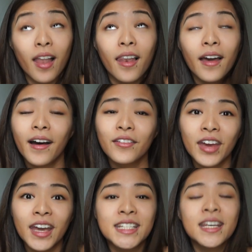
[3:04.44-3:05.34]
I love
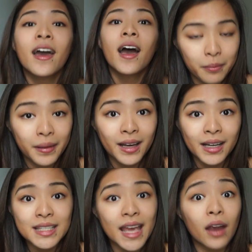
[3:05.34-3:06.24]
it, because